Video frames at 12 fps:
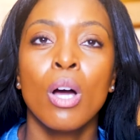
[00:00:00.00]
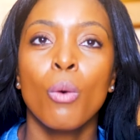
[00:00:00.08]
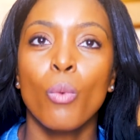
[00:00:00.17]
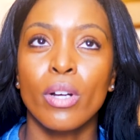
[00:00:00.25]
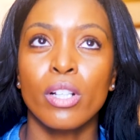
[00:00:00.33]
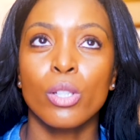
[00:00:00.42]

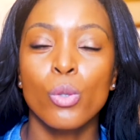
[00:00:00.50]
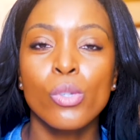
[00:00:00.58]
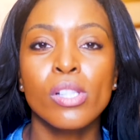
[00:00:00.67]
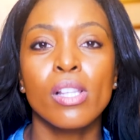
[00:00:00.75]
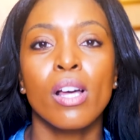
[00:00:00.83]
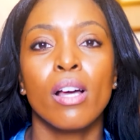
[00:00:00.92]
want to
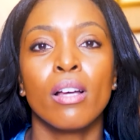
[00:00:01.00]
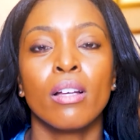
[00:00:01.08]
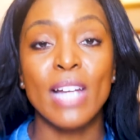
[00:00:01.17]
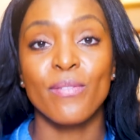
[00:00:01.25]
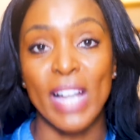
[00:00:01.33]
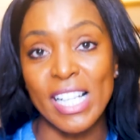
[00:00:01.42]
use the
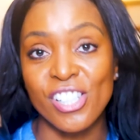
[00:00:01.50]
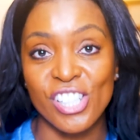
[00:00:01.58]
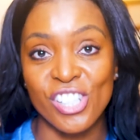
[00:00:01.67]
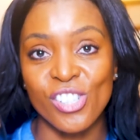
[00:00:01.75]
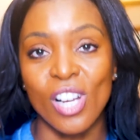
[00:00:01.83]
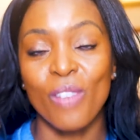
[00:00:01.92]

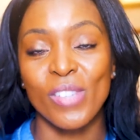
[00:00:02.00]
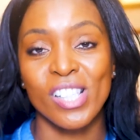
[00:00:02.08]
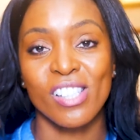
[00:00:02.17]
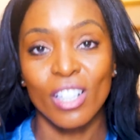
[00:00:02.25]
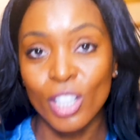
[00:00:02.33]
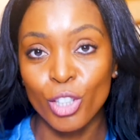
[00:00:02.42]
advantage of a
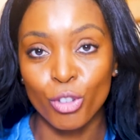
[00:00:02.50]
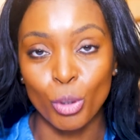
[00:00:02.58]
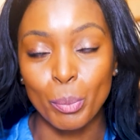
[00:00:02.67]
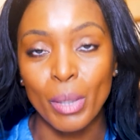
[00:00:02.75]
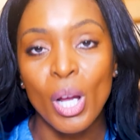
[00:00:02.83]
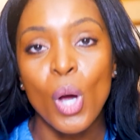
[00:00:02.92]
study group,